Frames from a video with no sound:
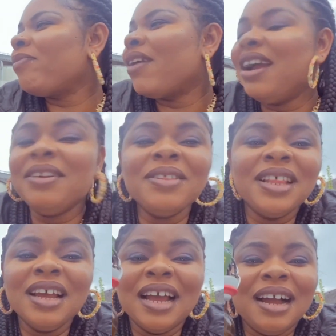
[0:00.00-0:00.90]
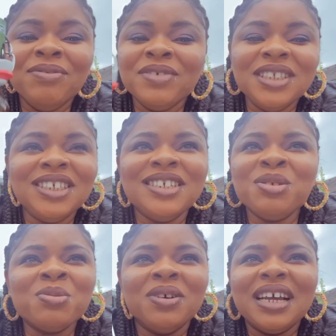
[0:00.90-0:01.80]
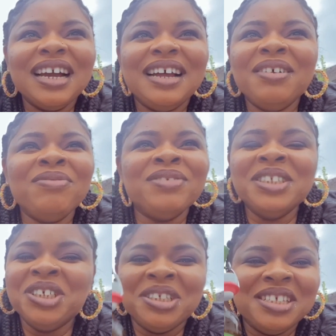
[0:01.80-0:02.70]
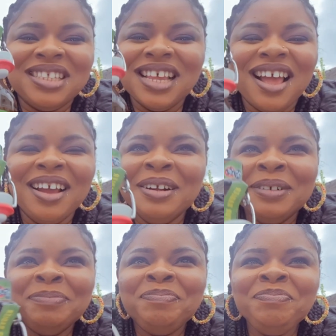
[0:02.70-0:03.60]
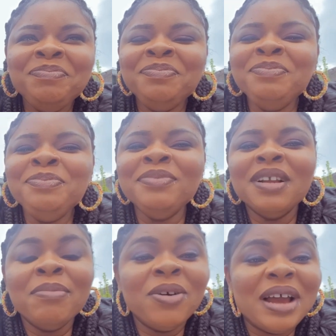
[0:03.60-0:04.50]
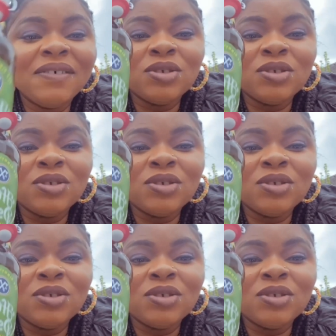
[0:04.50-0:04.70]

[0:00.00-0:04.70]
I don't think I can finish this one. I cannot finish it. But we have to.